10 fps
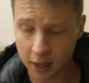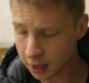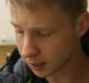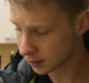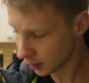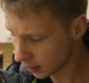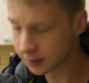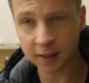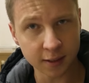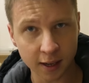and today is
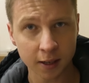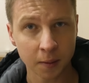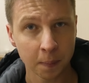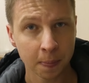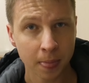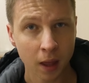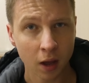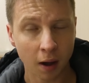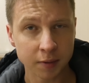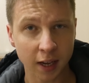the day
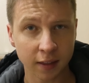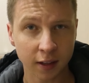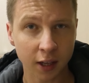I'm taking the